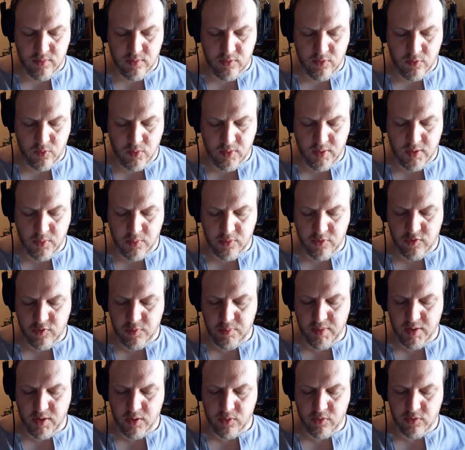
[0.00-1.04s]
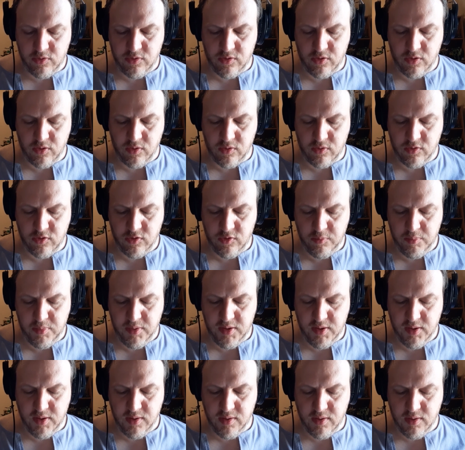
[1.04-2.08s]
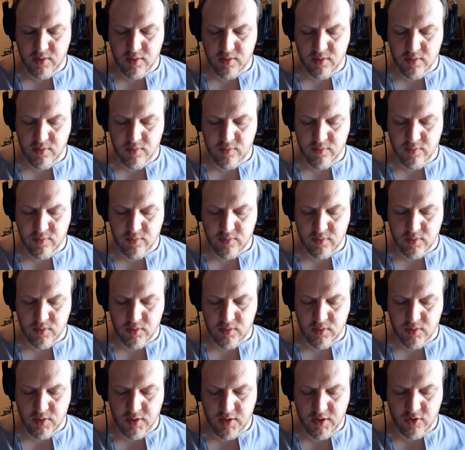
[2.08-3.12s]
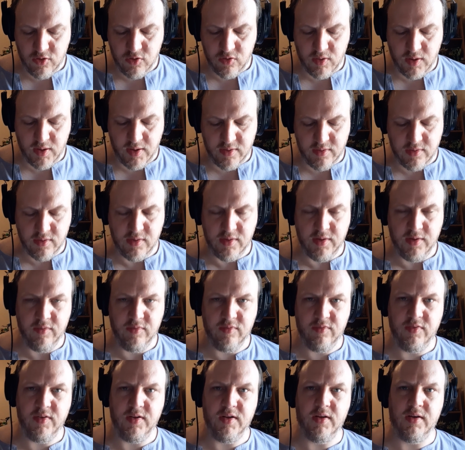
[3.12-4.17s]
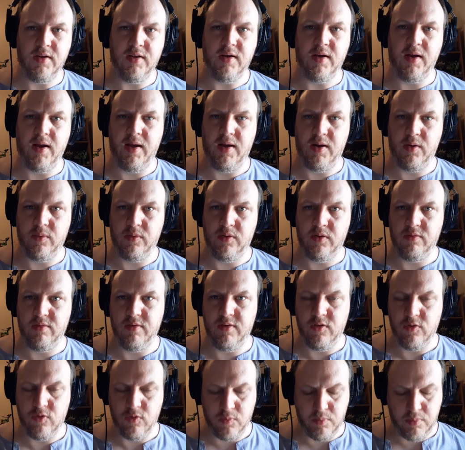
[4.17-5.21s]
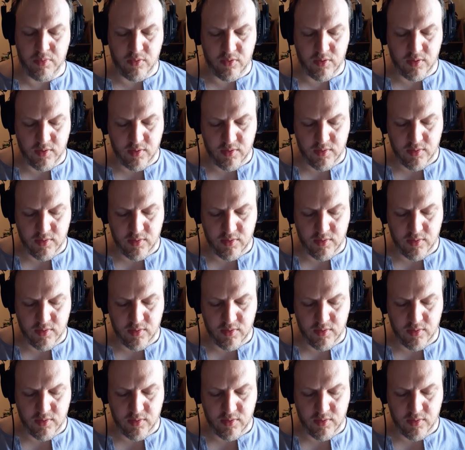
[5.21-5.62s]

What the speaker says: When it was Sparrow's turn to speak, he tried to leave feeling out of his report.